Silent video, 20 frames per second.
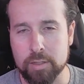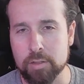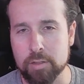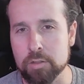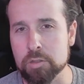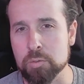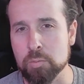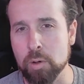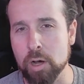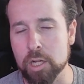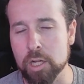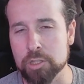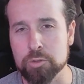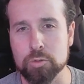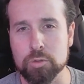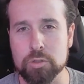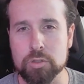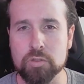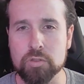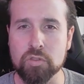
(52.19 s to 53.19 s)
those
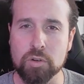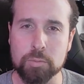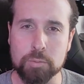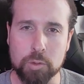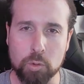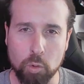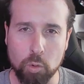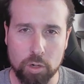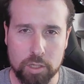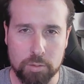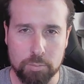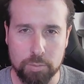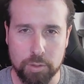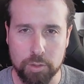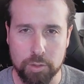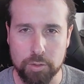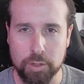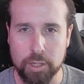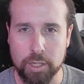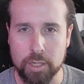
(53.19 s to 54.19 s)
modules from your
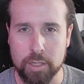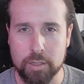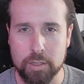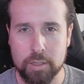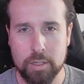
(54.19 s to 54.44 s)
computer